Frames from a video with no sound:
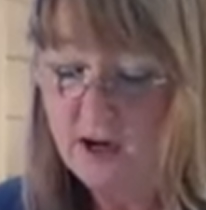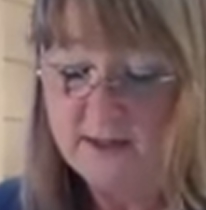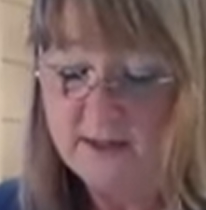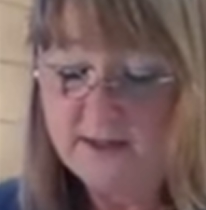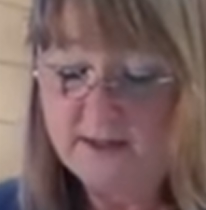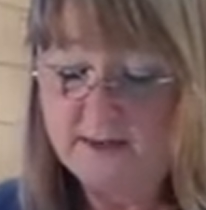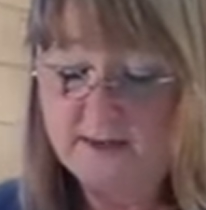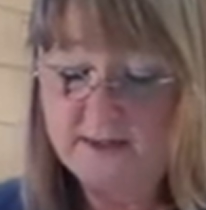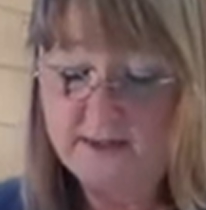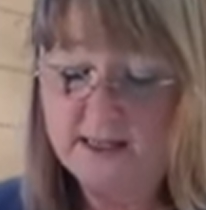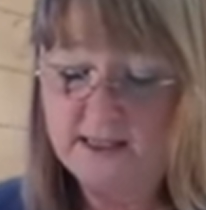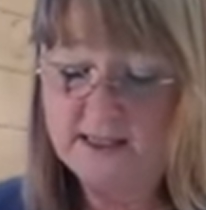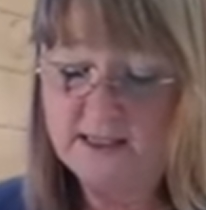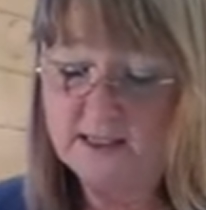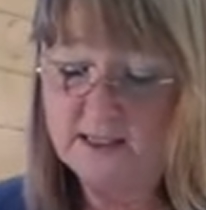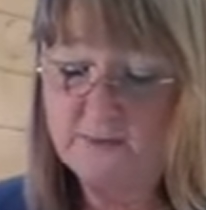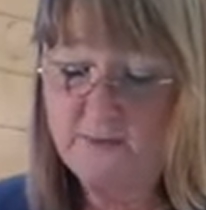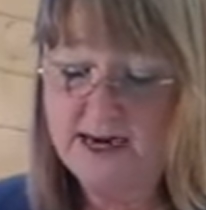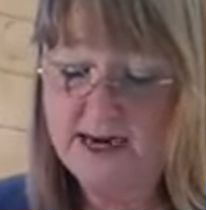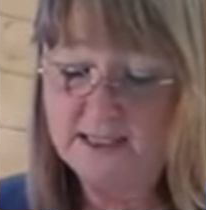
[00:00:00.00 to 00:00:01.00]
This
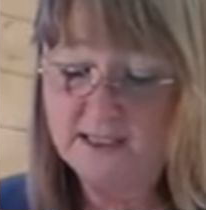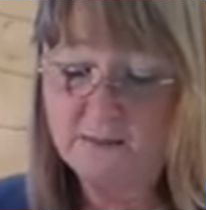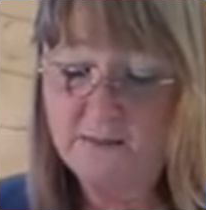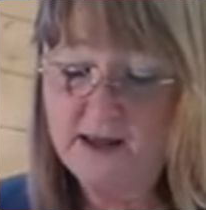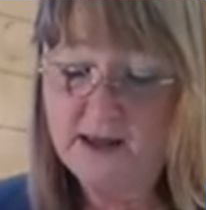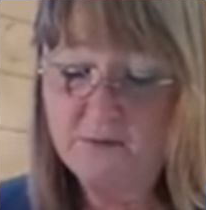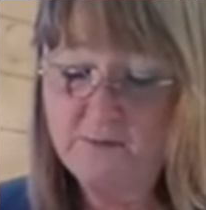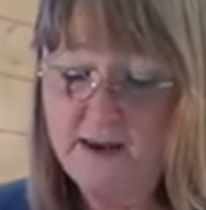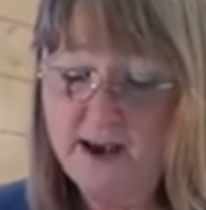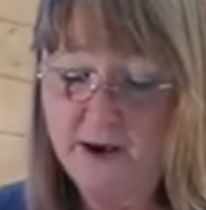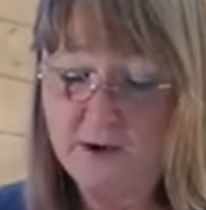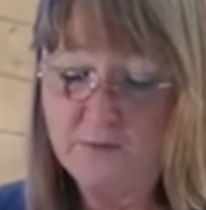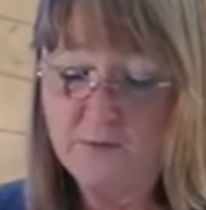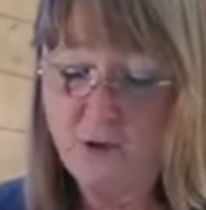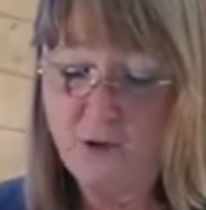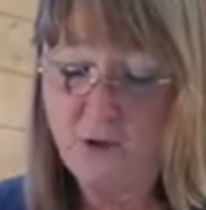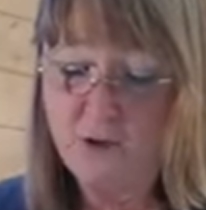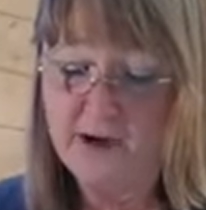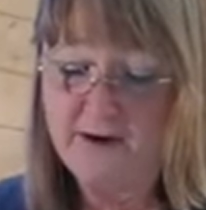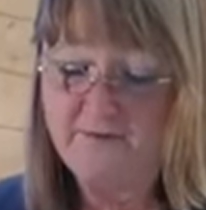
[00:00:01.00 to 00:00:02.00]
is my Smith Mountain
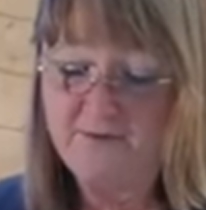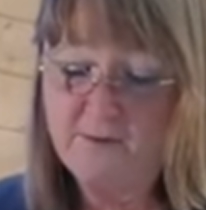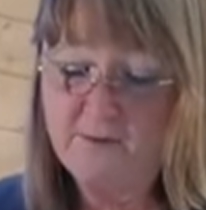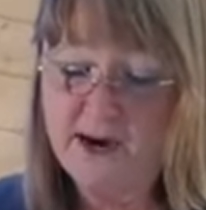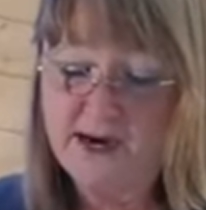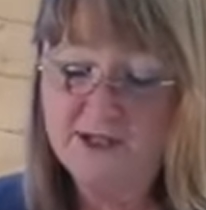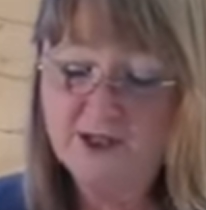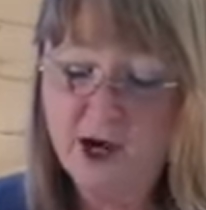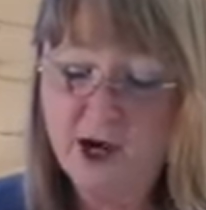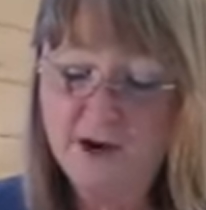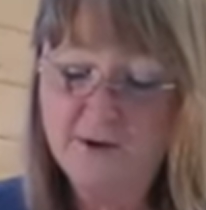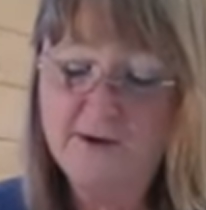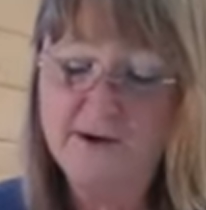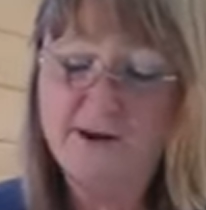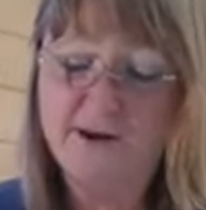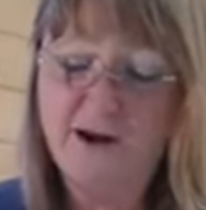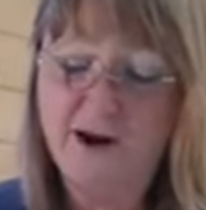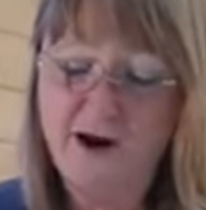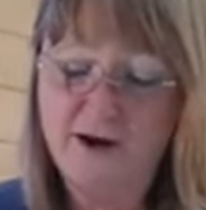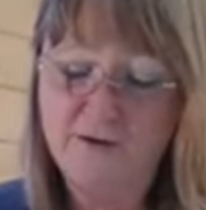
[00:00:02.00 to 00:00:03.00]
Morning for my
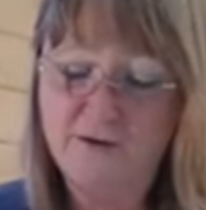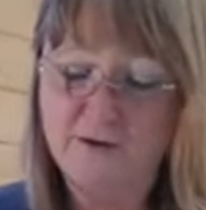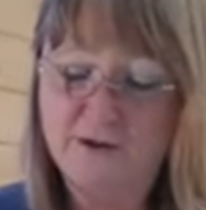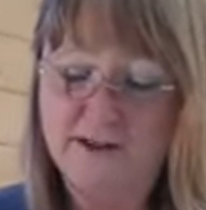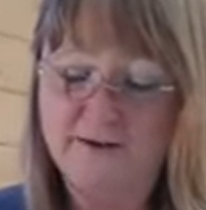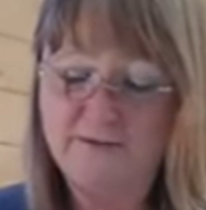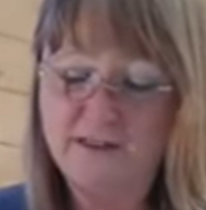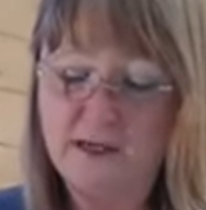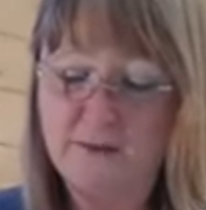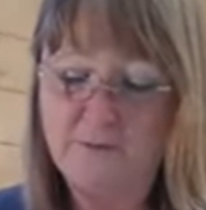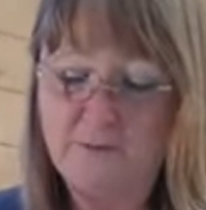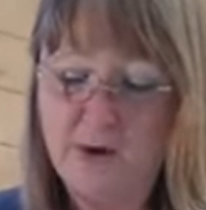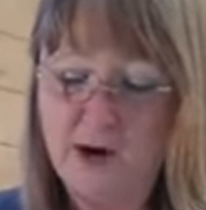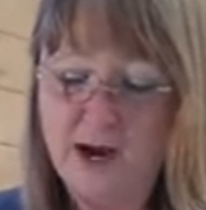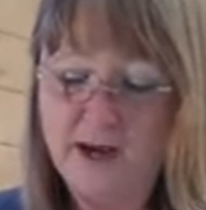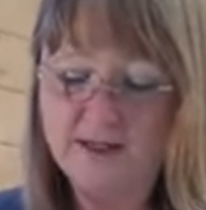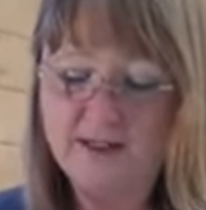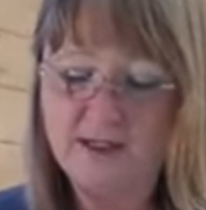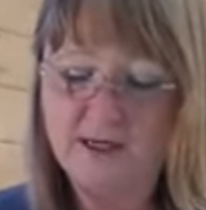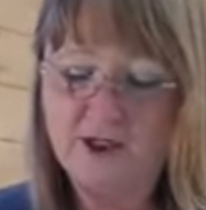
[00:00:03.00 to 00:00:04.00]
daughter-in-law who lives in
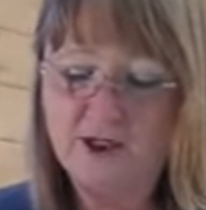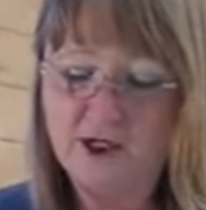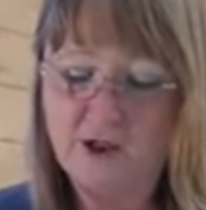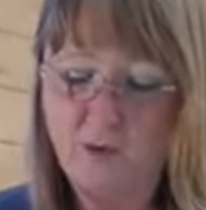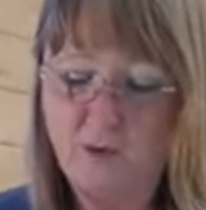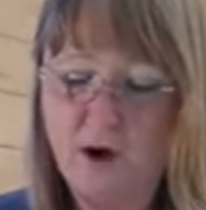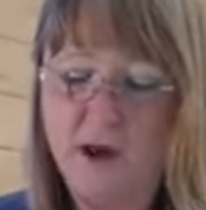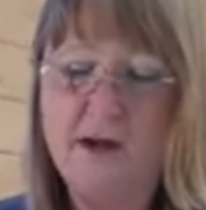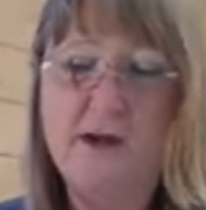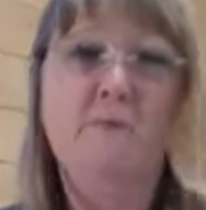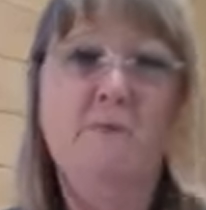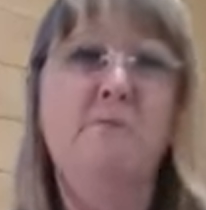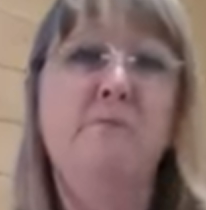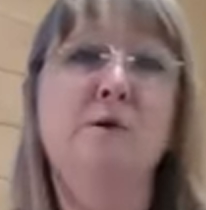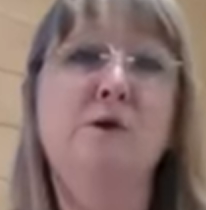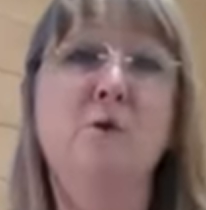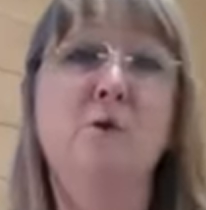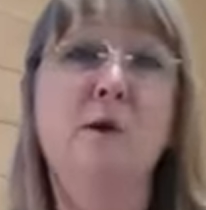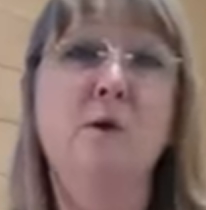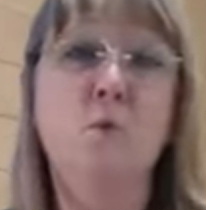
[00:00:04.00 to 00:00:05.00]
Boston. She wanted a
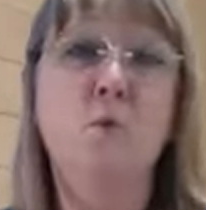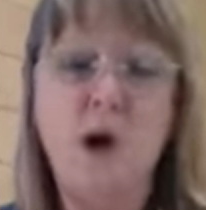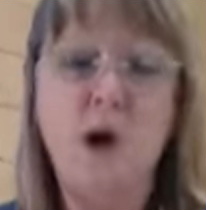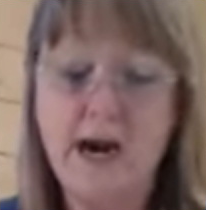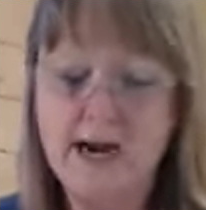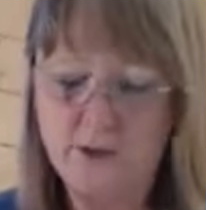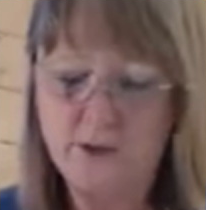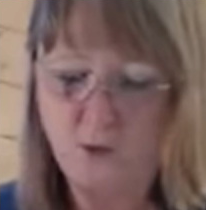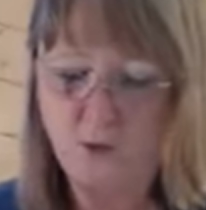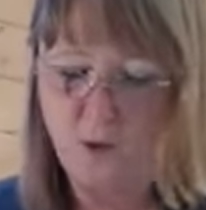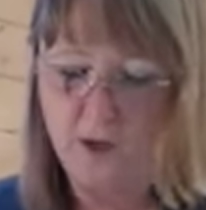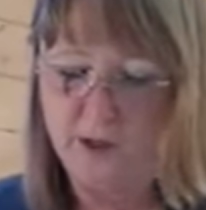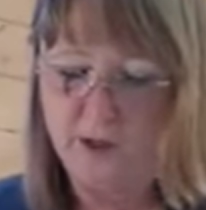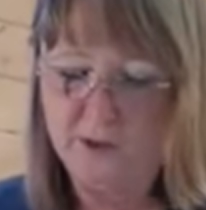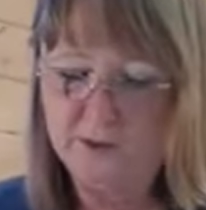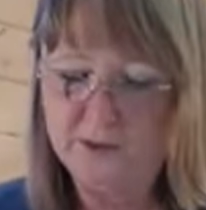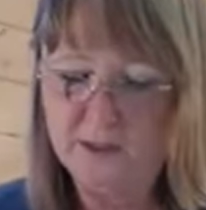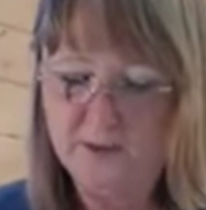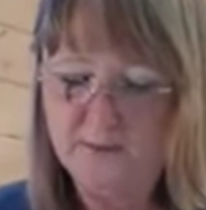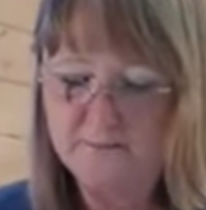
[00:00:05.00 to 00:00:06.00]
blue and white
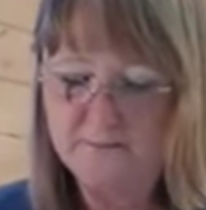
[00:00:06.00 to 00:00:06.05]
quilt.